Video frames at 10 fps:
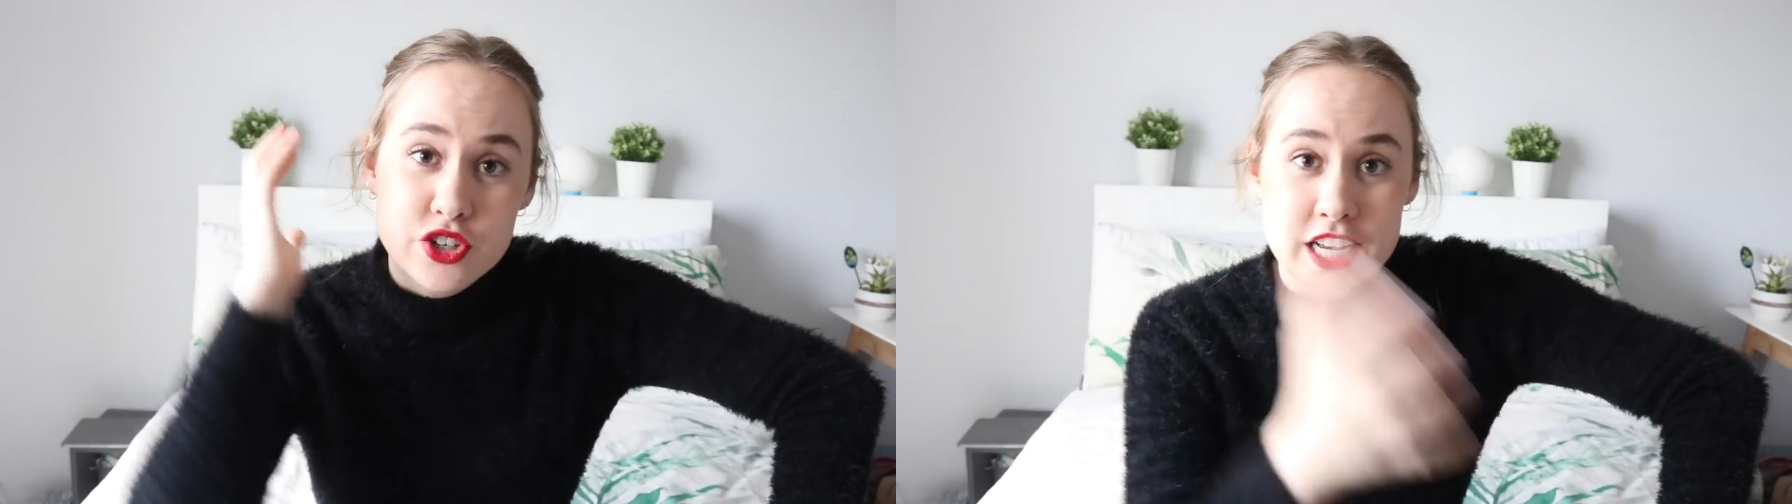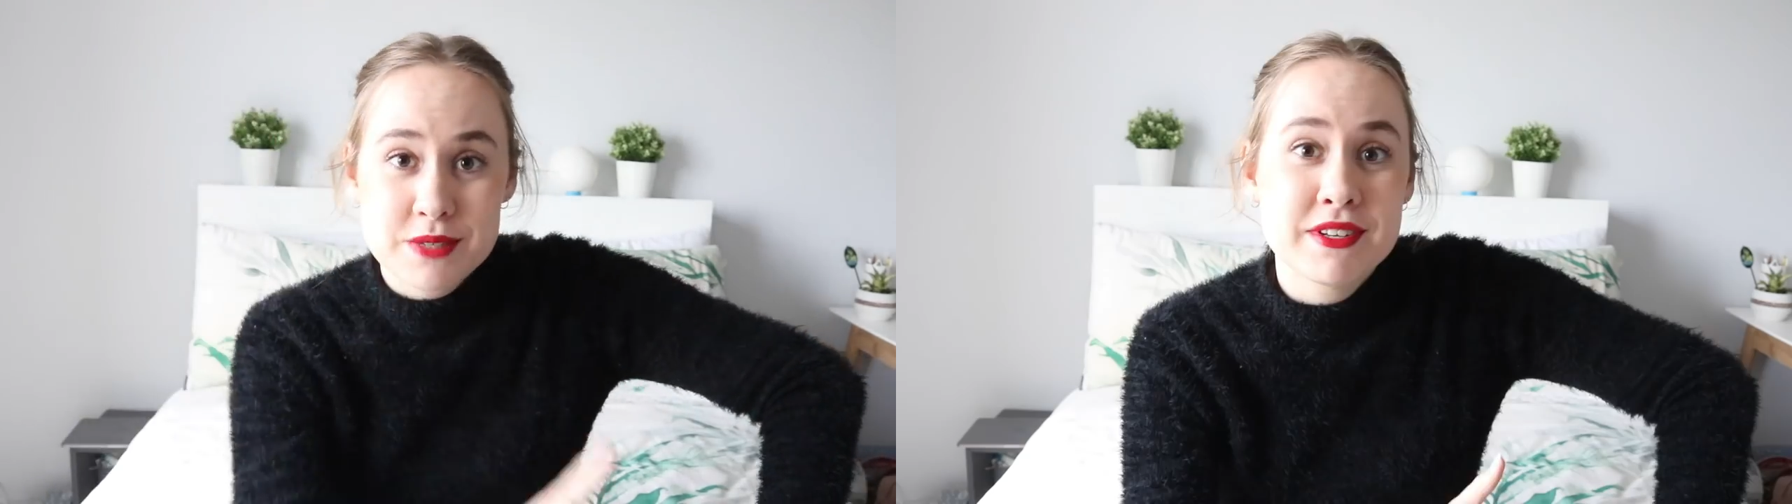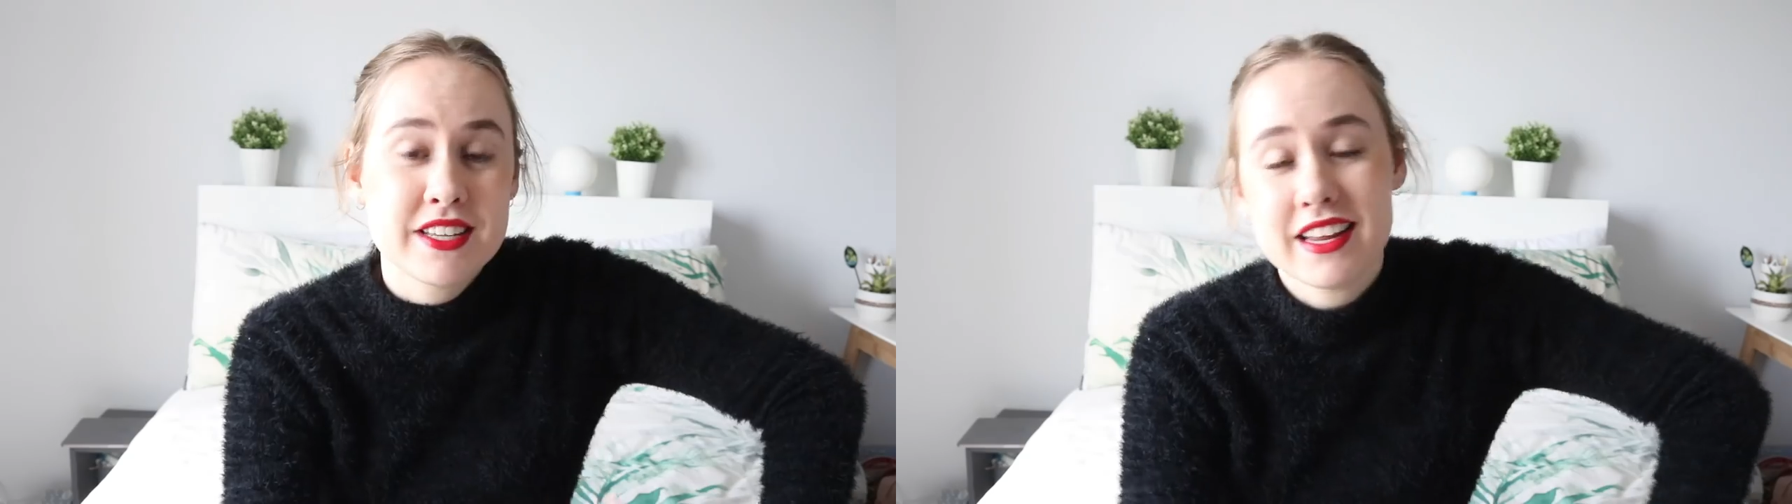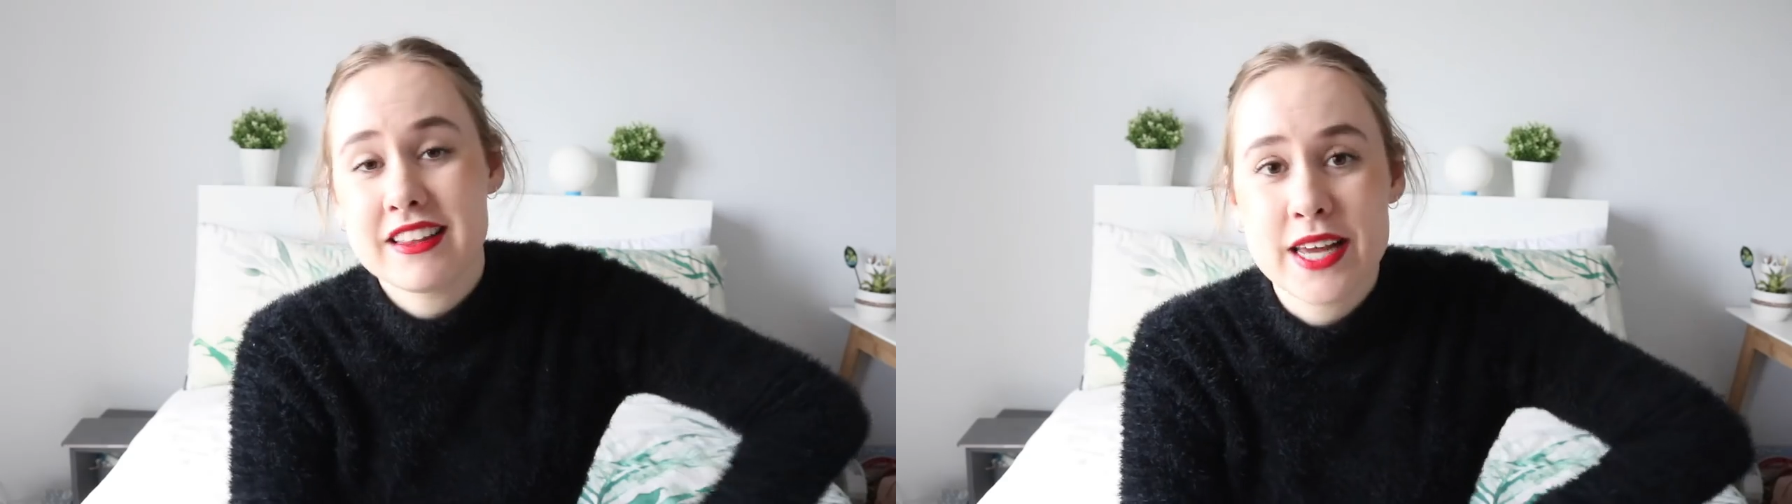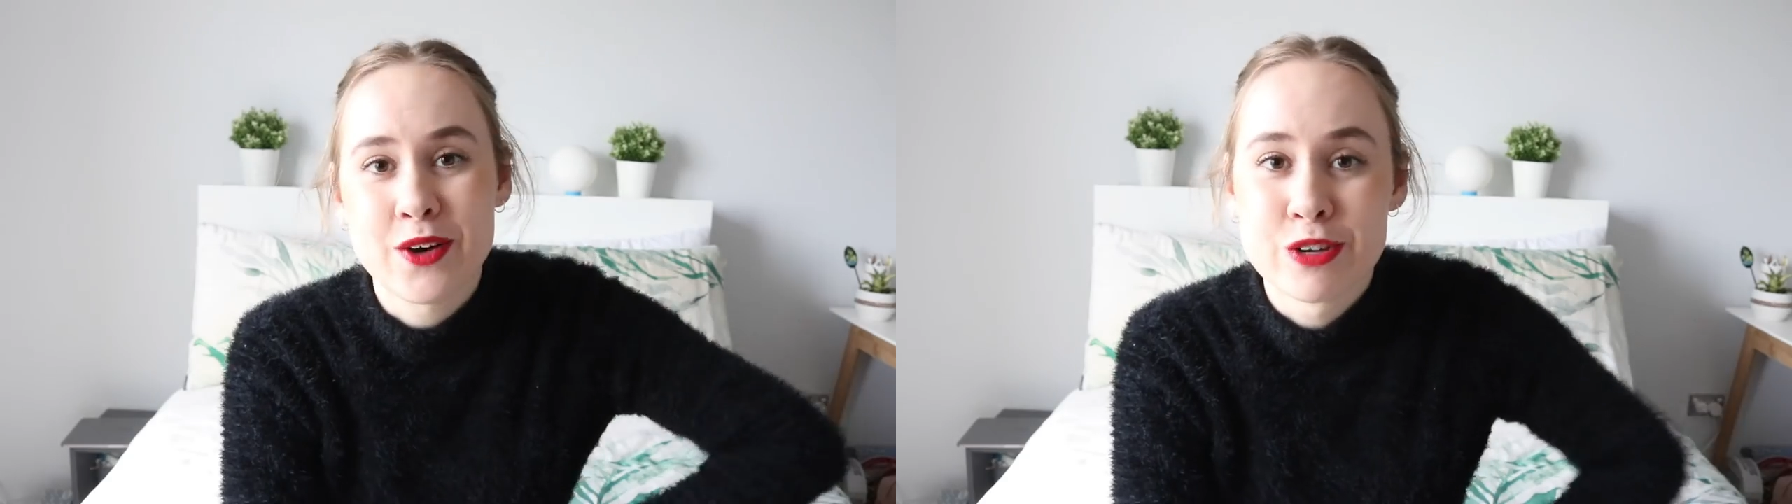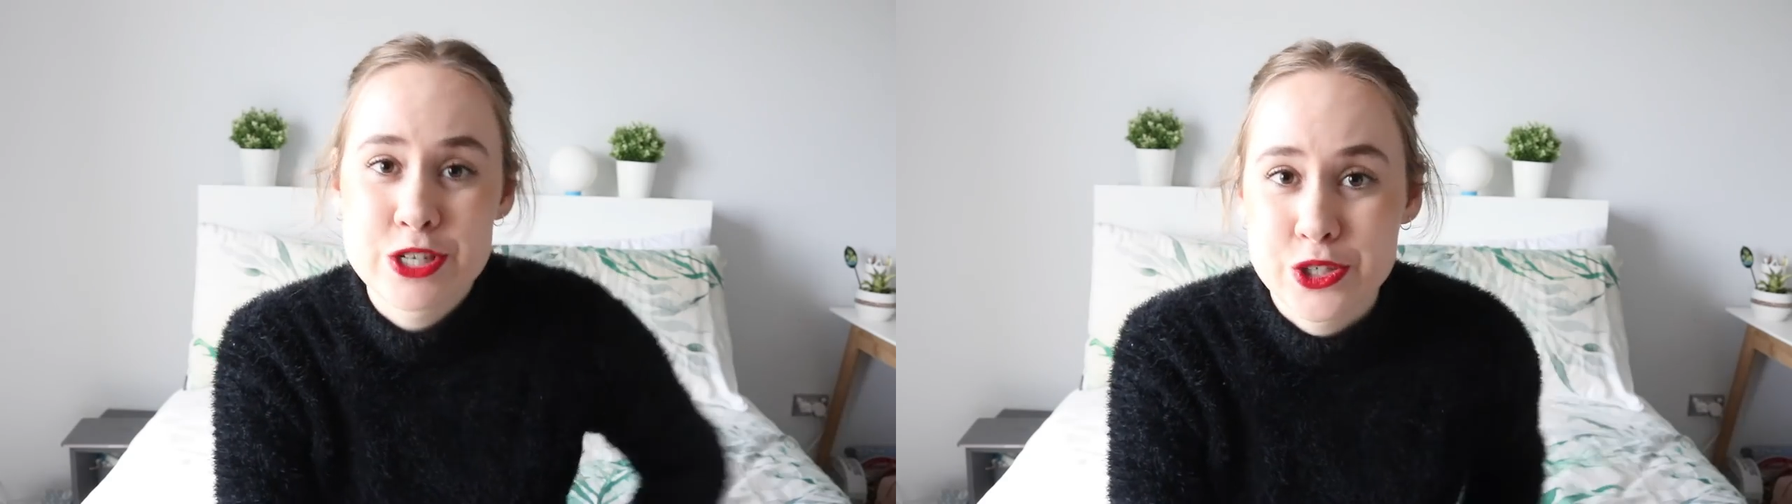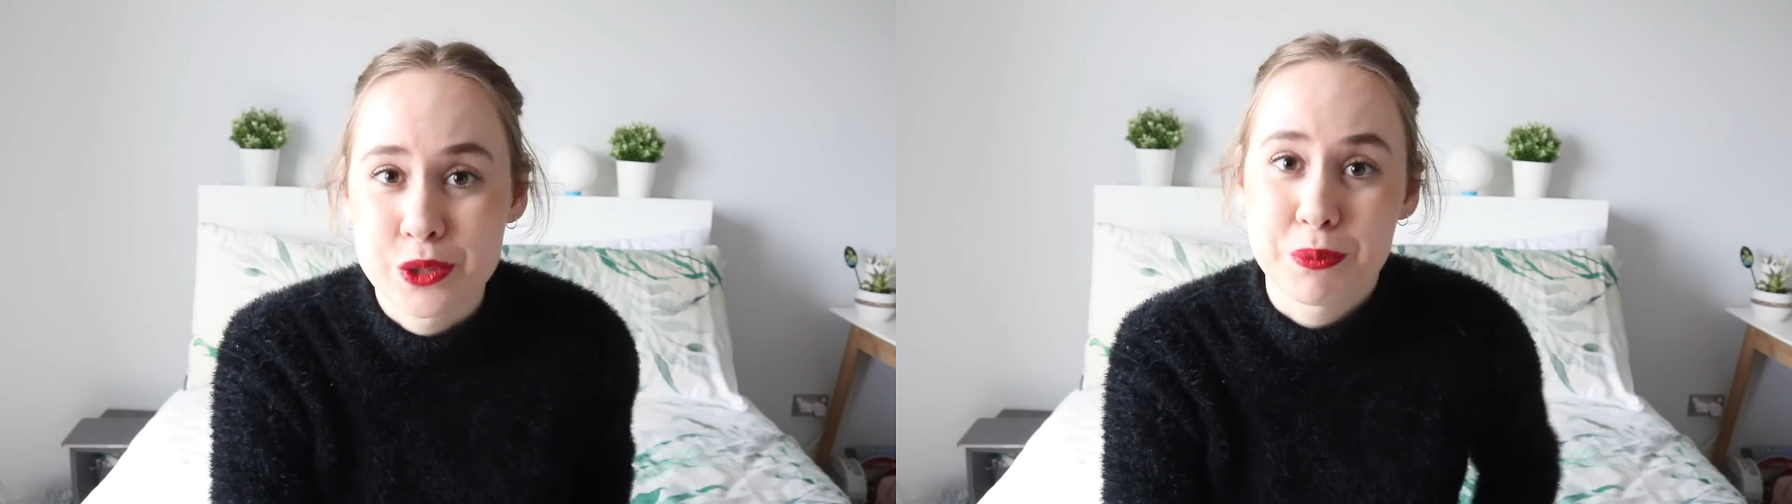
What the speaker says: Jasmine did it in the original